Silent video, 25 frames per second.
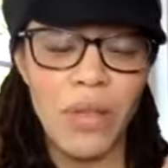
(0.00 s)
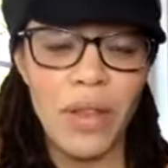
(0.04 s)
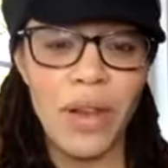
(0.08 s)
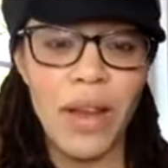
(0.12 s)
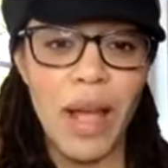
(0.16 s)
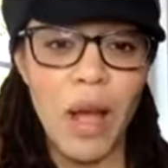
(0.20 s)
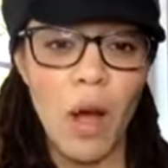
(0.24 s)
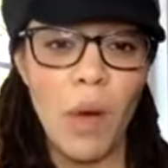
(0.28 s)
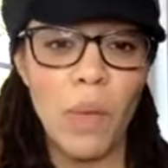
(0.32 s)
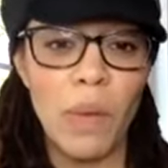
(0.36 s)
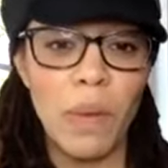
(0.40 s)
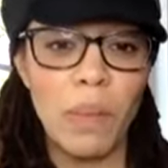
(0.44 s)
and
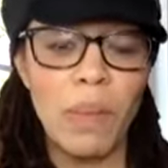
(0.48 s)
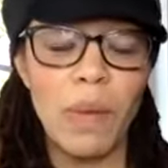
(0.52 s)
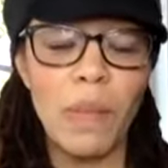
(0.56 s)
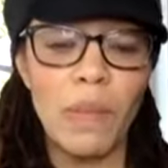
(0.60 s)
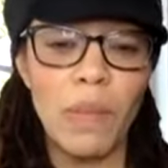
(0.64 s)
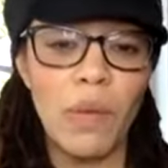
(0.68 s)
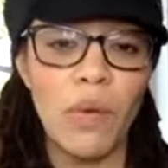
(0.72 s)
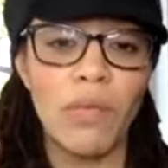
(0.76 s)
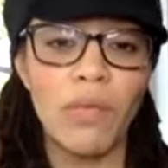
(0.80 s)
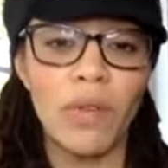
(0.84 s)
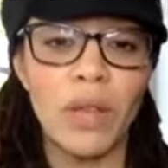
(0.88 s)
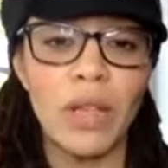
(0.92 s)
helping
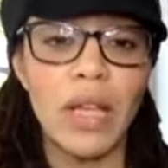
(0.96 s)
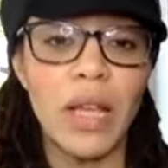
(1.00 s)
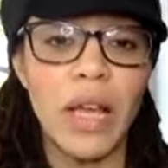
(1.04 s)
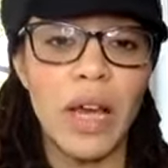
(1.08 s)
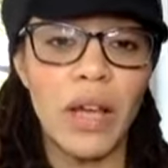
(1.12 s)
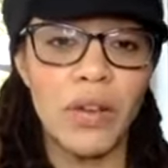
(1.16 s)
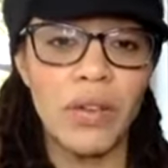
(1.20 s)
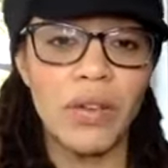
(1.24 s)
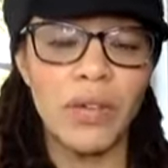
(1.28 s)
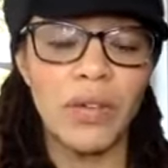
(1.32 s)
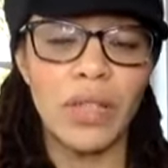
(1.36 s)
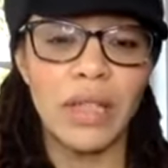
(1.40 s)
people really
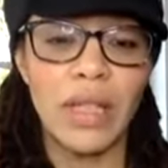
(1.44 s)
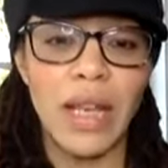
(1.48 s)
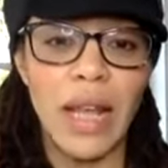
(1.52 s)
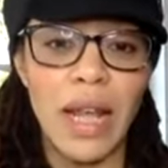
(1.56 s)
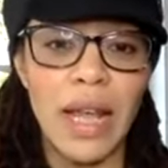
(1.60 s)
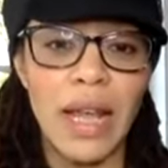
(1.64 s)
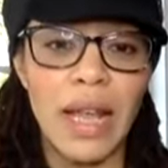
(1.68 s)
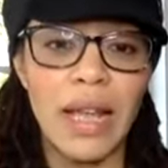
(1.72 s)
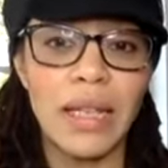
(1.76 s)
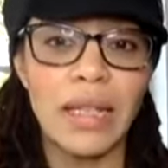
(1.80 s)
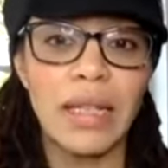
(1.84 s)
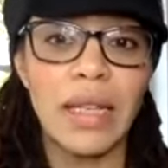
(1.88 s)

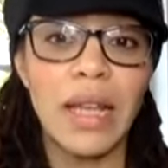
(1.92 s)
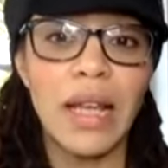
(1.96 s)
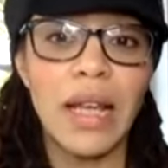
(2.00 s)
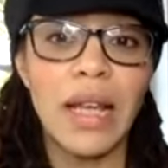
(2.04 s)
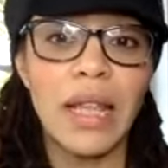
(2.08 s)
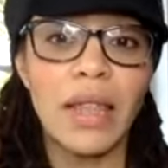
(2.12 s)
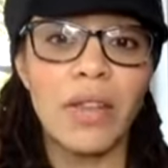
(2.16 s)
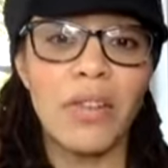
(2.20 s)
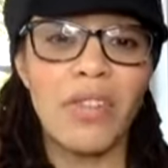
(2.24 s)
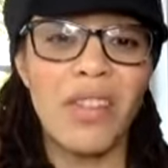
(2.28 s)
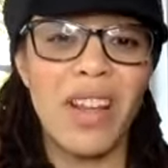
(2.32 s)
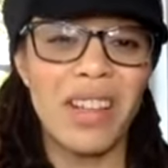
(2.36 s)
understand
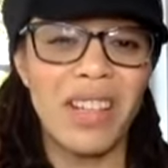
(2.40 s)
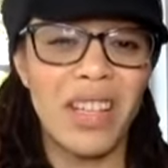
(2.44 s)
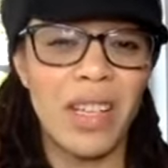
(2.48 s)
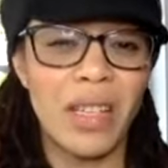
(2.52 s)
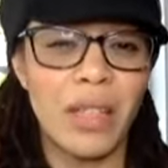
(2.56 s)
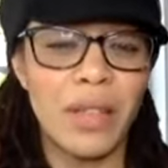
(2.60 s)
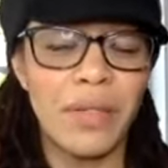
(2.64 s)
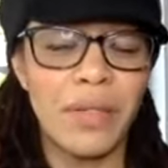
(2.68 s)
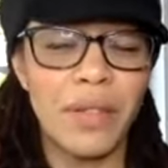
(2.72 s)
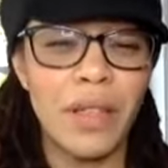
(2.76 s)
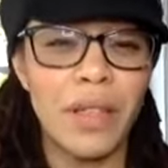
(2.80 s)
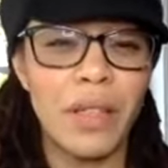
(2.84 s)
their
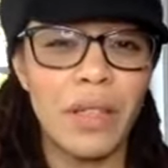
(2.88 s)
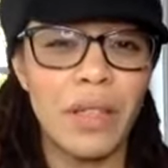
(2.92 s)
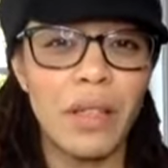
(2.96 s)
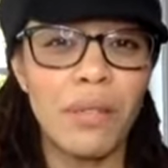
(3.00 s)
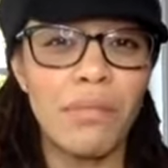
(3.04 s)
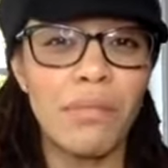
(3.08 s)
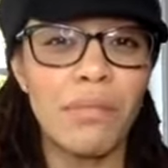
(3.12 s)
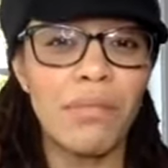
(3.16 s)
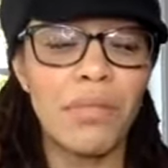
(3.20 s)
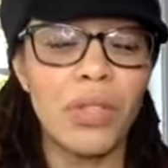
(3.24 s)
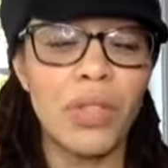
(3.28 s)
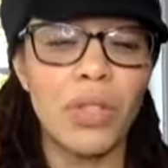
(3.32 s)
digestive
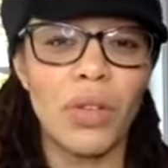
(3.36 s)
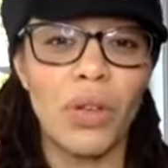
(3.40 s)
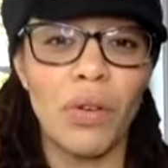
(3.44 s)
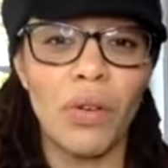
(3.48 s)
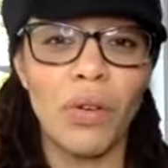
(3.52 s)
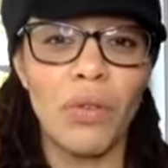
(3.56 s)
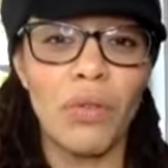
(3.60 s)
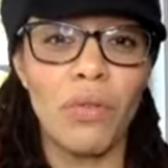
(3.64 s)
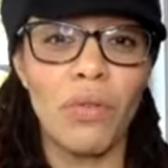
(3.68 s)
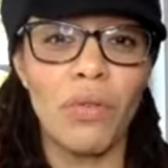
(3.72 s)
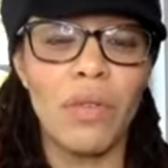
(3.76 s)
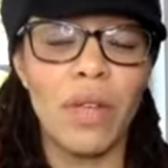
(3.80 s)
system
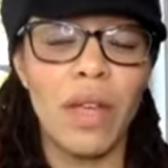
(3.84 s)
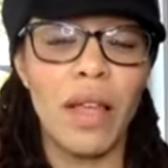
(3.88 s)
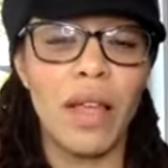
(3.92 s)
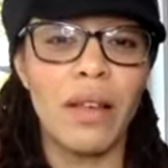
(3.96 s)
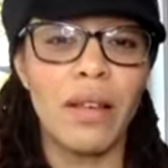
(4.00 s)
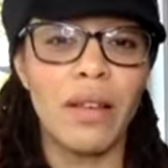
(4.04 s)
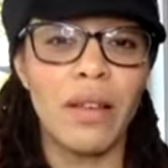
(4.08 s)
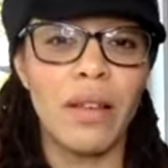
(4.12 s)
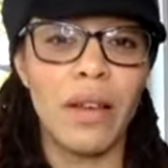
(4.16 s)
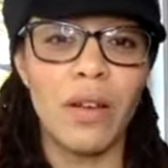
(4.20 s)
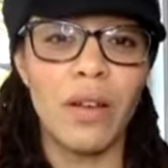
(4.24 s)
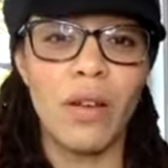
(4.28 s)
so that,
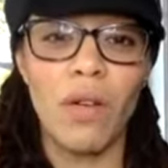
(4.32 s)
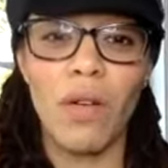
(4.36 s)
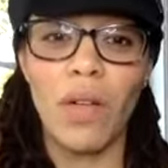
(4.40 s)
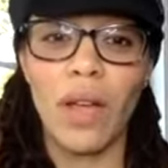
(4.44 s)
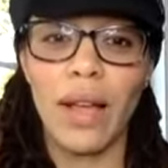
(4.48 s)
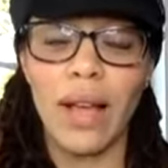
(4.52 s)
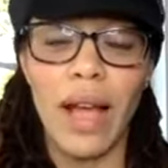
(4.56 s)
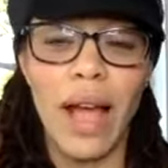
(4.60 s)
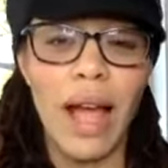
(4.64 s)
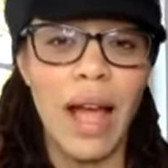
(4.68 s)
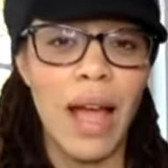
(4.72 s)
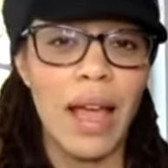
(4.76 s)
you know,
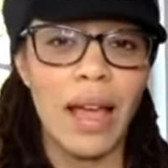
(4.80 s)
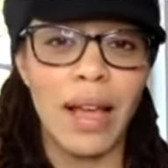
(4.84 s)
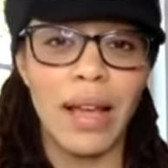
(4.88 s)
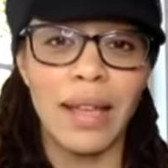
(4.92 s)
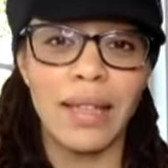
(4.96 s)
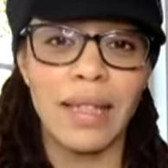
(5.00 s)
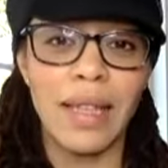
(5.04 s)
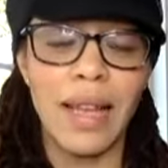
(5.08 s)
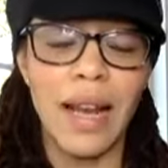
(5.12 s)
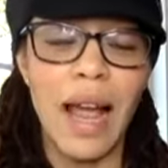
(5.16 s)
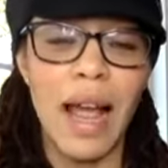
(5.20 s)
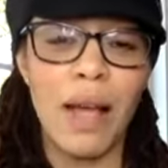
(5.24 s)
like, like I
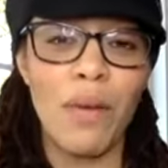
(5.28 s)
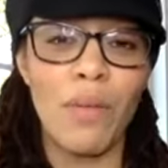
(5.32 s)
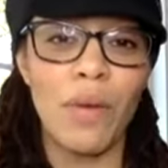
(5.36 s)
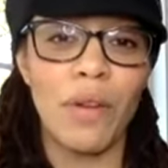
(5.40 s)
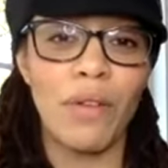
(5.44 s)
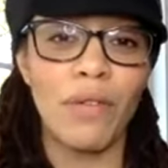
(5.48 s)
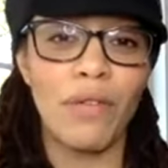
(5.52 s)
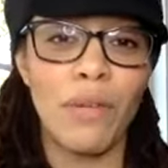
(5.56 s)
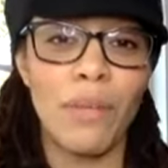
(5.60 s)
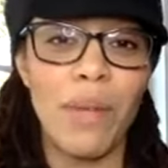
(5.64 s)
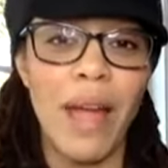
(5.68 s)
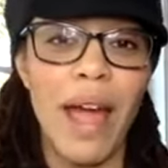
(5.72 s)
said, I
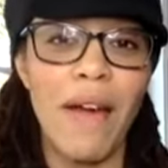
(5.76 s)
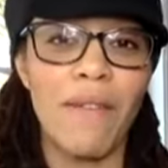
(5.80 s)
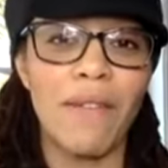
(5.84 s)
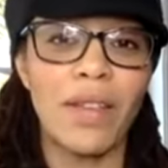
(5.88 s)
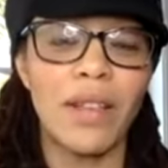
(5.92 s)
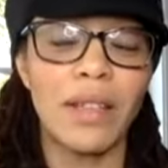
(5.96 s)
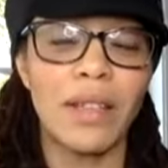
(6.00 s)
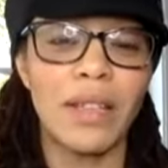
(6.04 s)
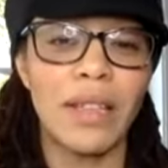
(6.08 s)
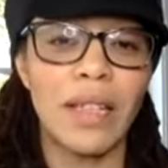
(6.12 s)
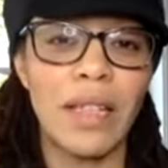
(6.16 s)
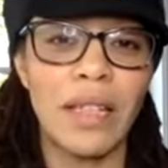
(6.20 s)
went from
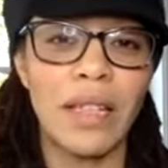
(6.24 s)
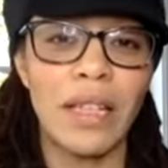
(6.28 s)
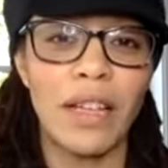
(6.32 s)
having C.